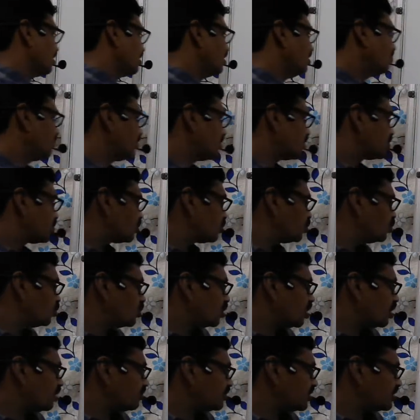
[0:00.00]
for 2
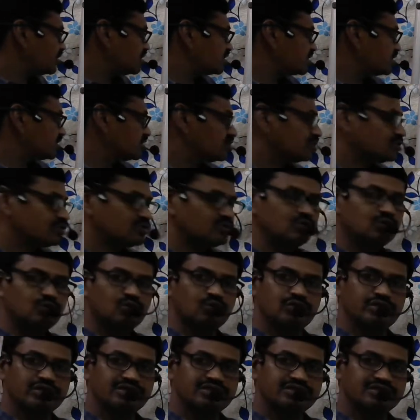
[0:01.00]
coppers, 2
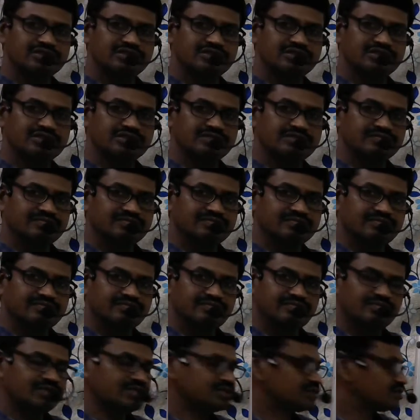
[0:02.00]
chlorines.
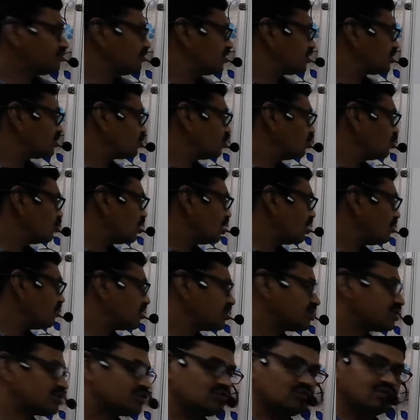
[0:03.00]
Means for 2
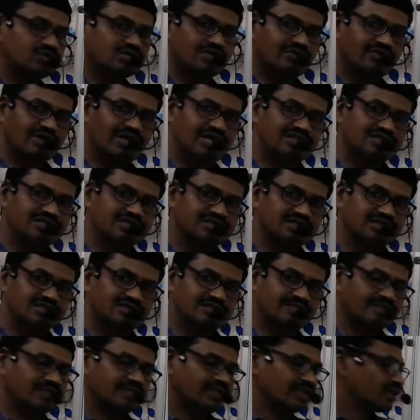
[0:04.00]
coppers, 2 is the valency.
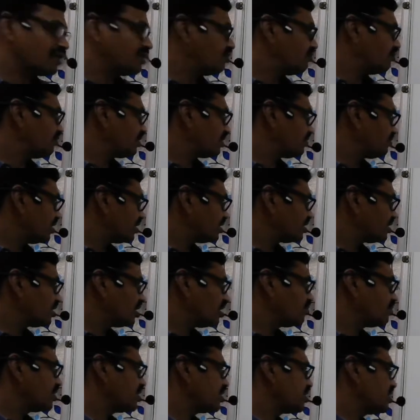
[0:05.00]
For 1
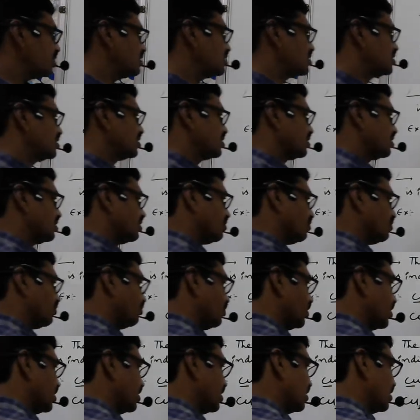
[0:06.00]
copper it is
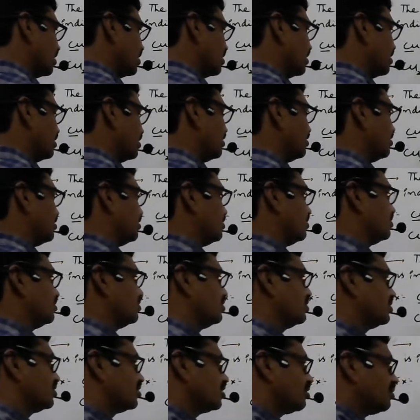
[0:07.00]
1.
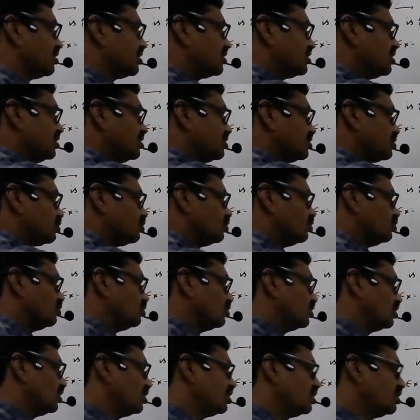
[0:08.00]
So among these two,
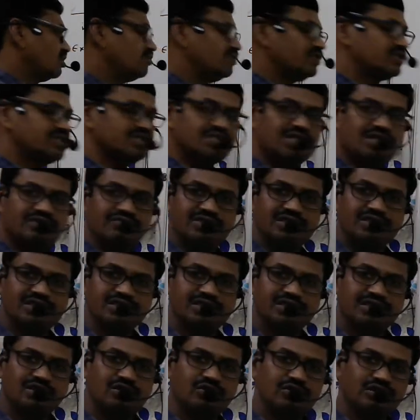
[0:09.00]
which is
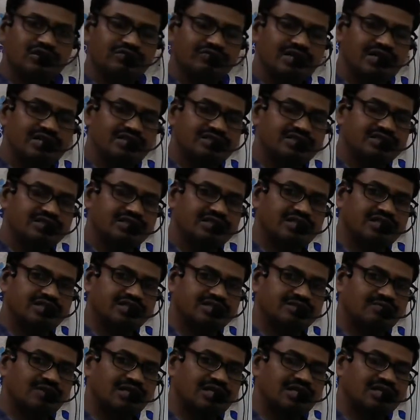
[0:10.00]
having lower valency or
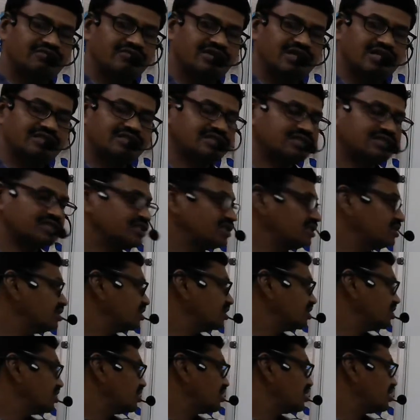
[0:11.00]
smaller valency?
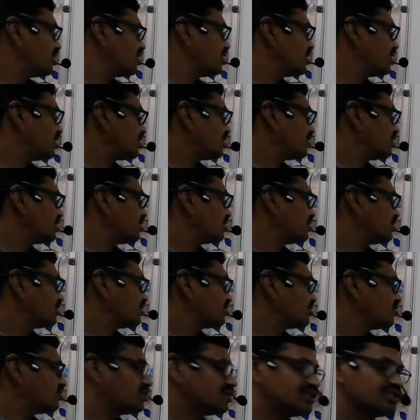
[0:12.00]
Here.
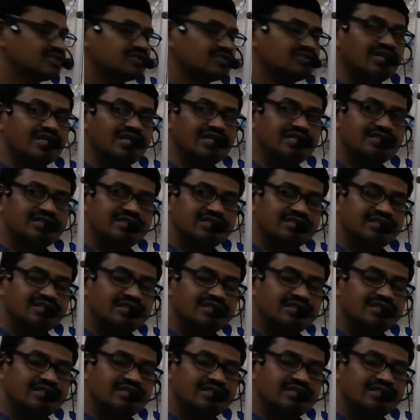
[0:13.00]
So this is called as